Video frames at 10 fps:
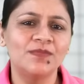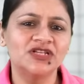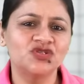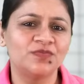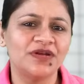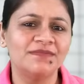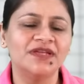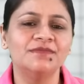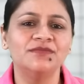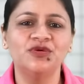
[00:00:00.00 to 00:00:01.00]
much
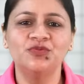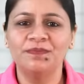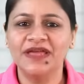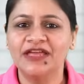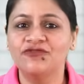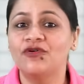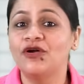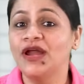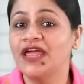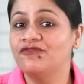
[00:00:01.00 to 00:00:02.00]
premium you pay
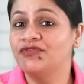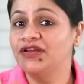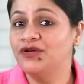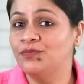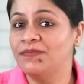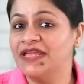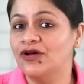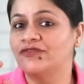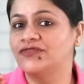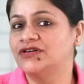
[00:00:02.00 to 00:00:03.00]
for every rupee
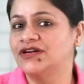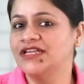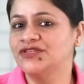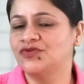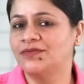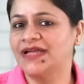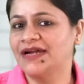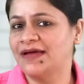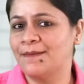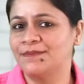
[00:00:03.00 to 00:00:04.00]
of earnings from
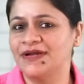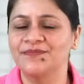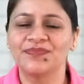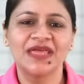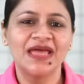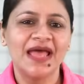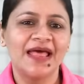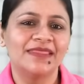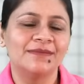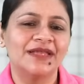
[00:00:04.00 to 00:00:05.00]
that company.
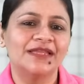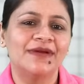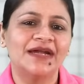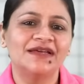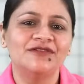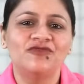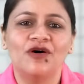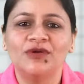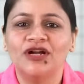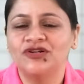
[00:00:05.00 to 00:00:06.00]
The mathematical
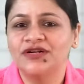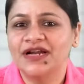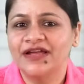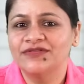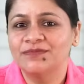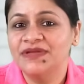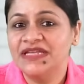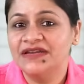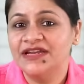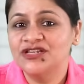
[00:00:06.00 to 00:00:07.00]
formula to derive the
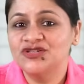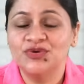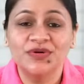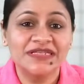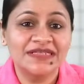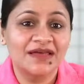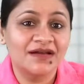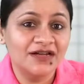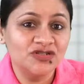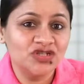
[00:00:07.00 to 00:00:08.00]
PE ratio is
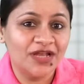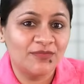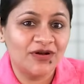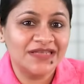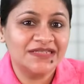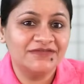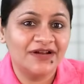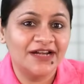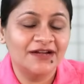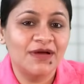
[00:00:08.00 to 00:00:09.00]
current share price
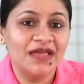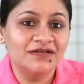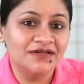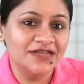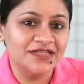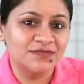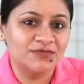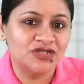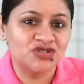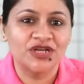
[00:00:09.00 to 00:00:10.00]
divided by earnings
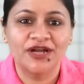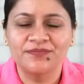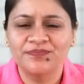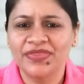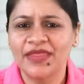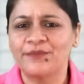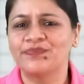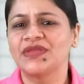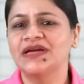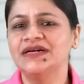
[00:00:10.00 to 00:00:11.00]
per share. Now,
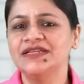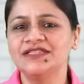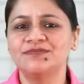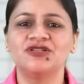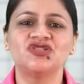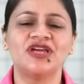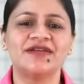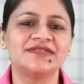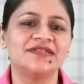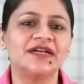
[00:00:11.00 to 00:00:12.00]
earnings per
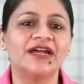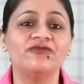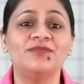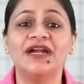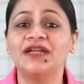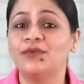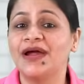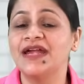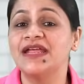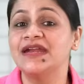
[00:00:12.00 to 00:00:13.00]
share is derived by
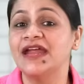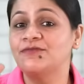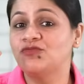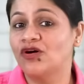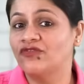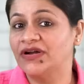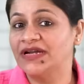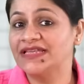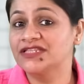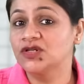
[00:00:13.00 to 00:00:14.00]
dividing net
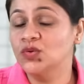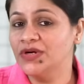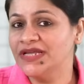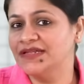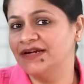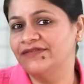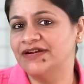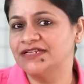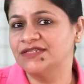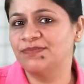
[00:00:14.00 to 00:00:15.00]
profit excluding the
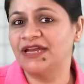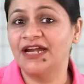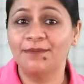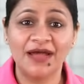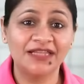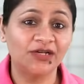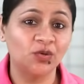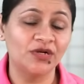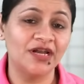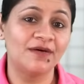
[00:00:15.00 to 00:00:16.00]
dividends paid by the
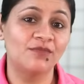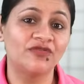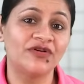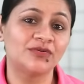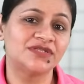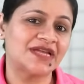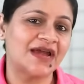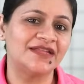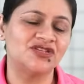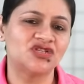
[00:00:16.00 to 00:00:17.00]
total number of
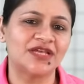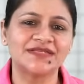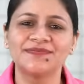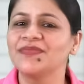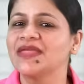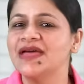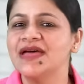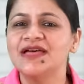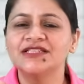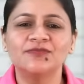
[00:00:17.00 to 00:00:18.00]
outstanding shares.
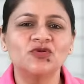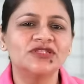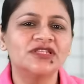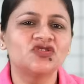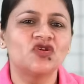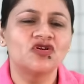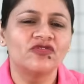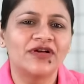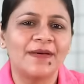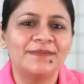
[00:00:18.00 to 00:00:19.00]
Suppose the stock
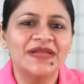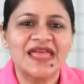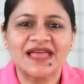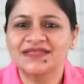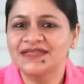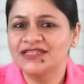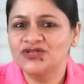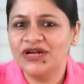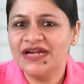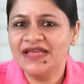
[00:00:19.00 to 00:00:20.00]
of company X is
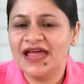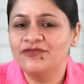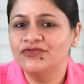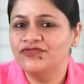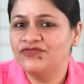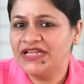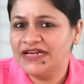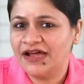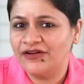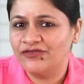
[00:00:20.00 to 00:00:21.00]
trading at
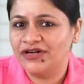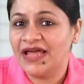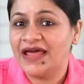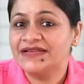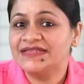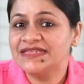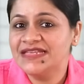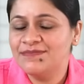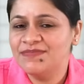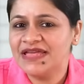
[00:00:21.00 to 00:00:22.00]
1,500 and its
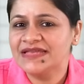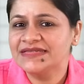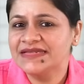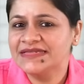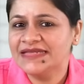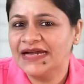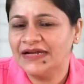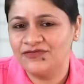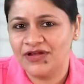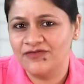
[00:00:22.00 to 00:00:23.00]
EPS is
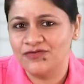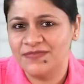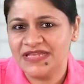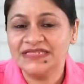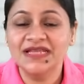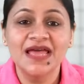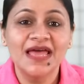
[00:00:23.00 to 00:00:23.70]
85 rupees.